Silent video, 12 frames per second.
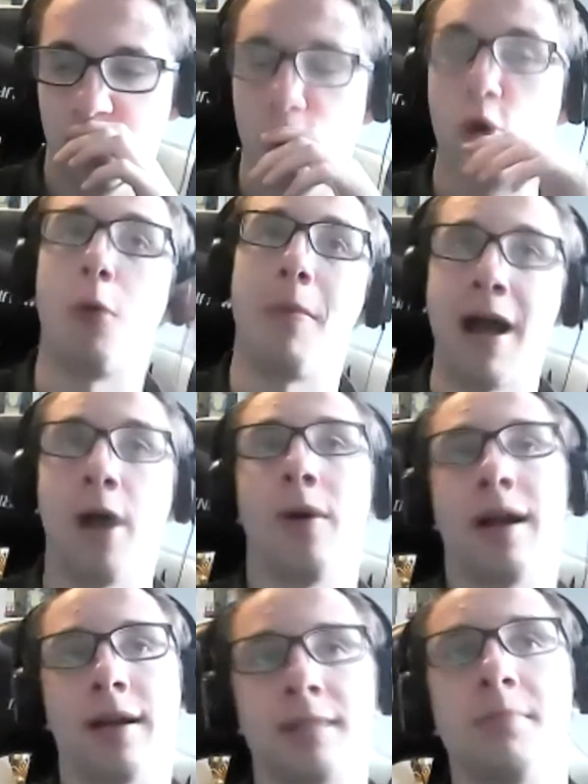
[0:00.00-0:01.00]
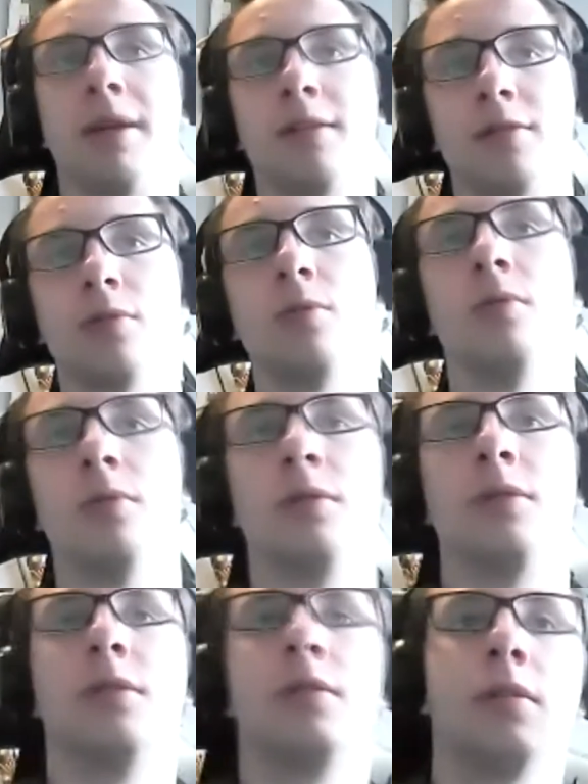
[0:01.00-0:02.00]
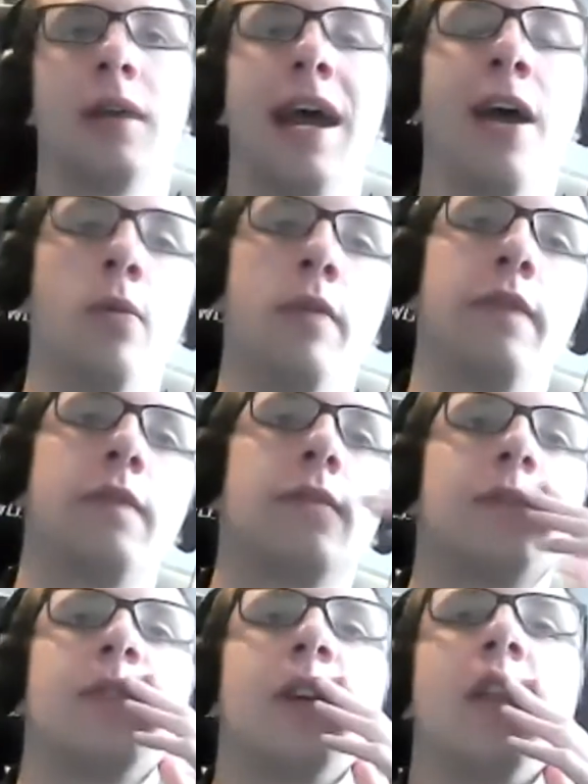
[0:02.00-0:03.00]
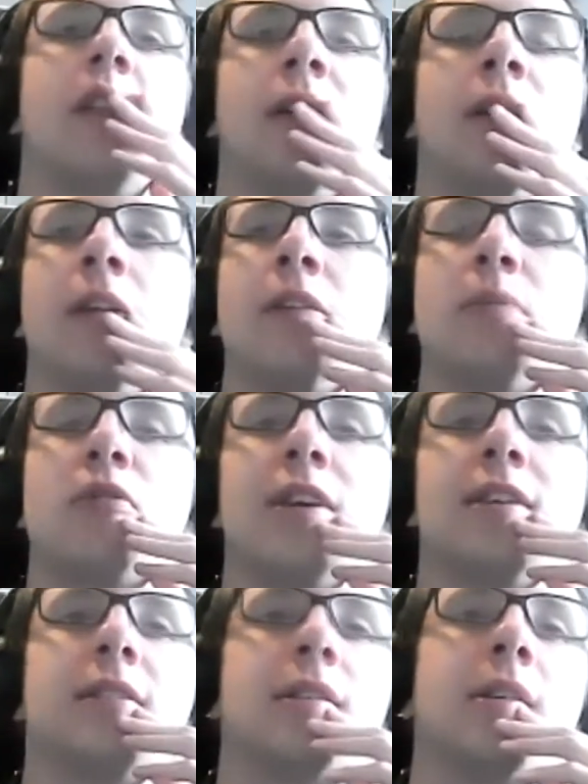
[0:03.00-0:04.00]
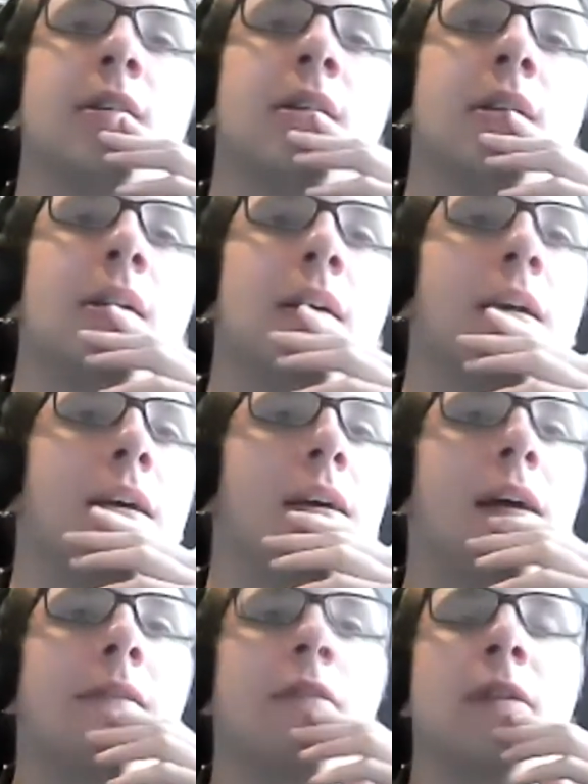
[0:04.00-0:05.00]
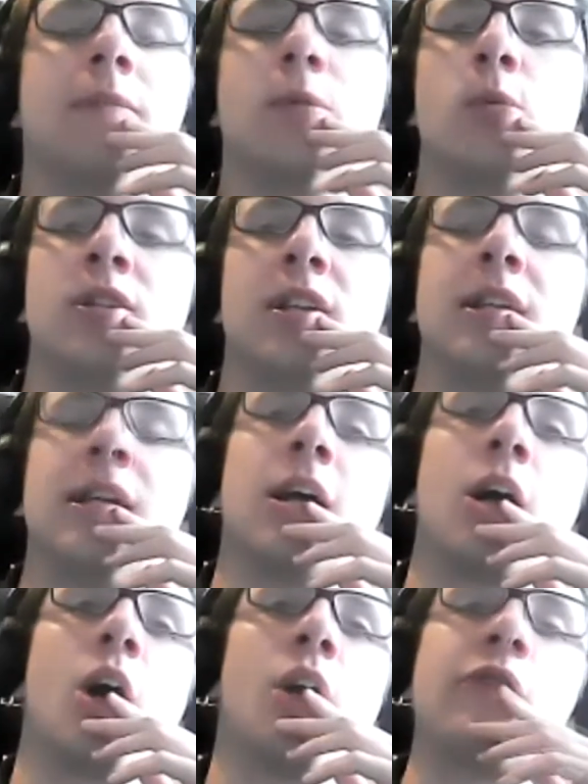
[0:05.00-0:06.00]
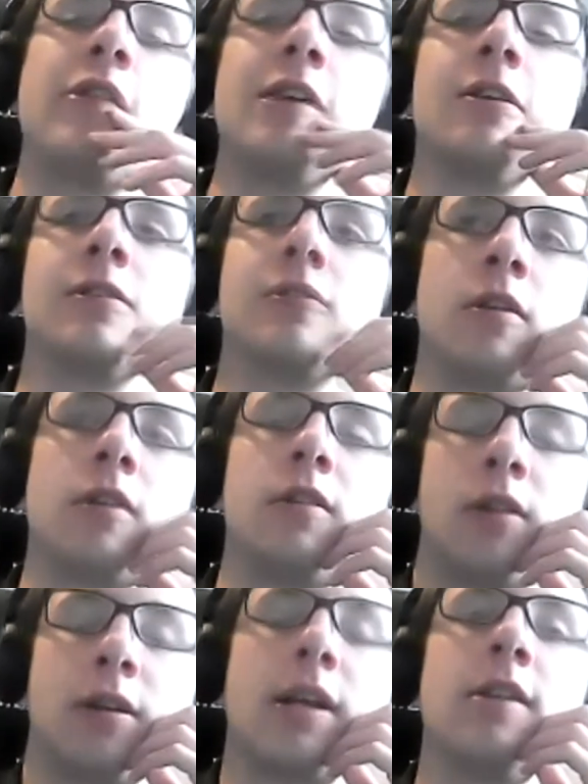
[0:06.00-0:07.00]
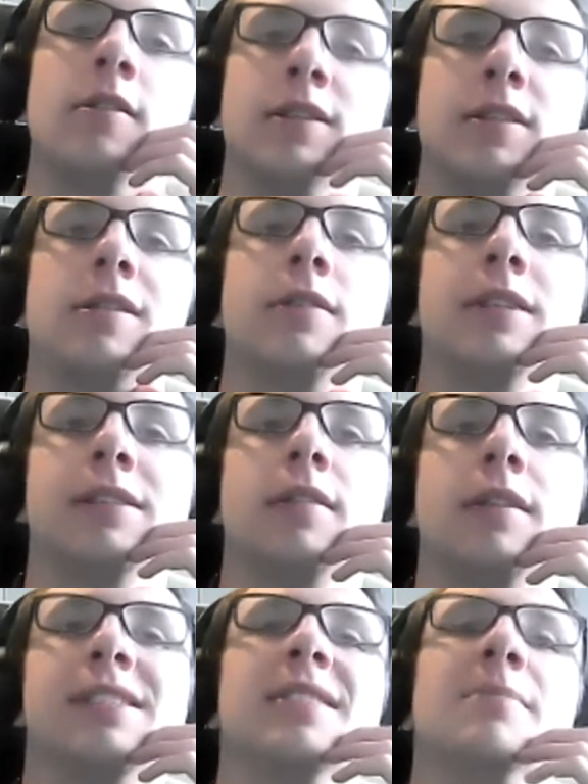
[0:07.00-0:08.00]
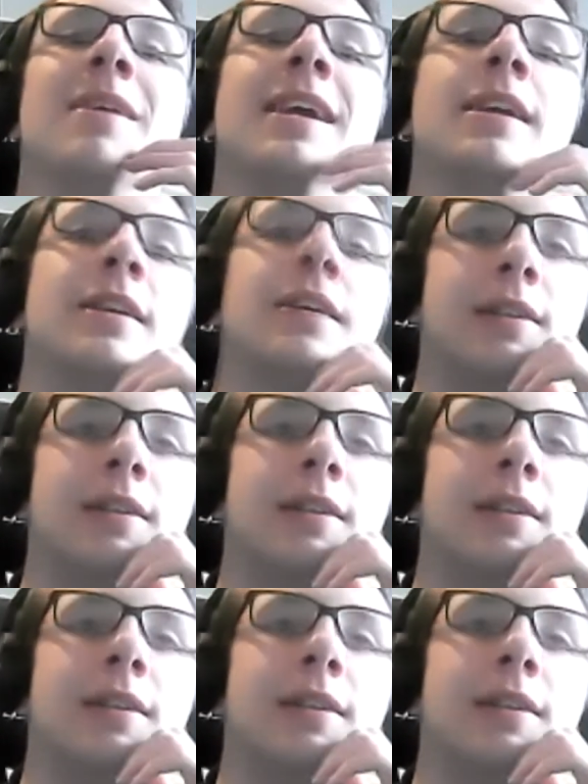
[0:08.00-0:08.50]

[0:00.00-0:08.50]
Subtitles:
come out as mental health kind of thing, like depressed and everything. But once I did, I kind of realised, like, okay, this is me.